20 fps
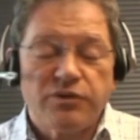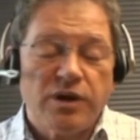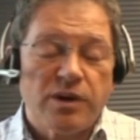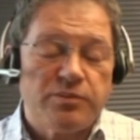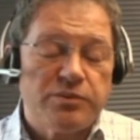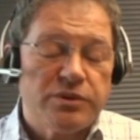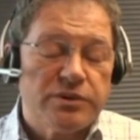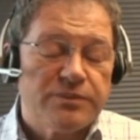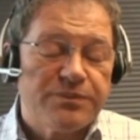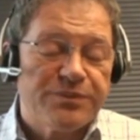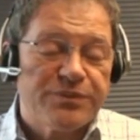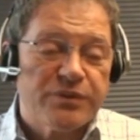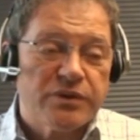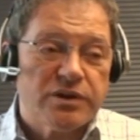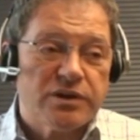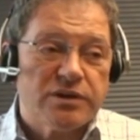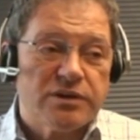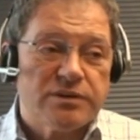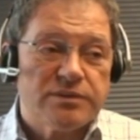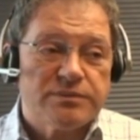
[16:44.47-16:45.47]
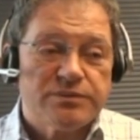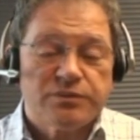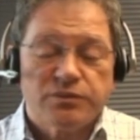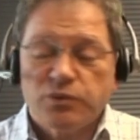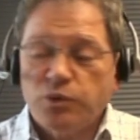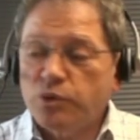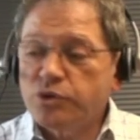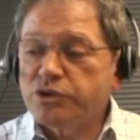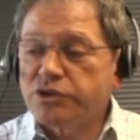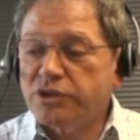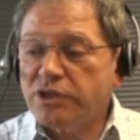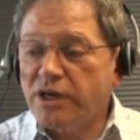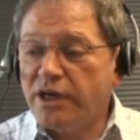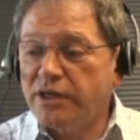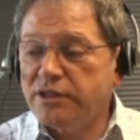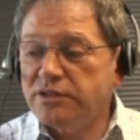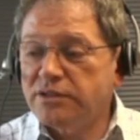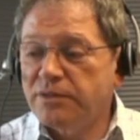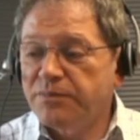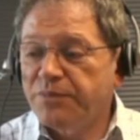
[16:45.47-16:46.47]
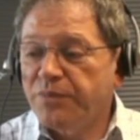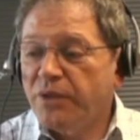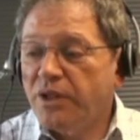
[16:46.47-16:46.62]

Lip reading: web on the right.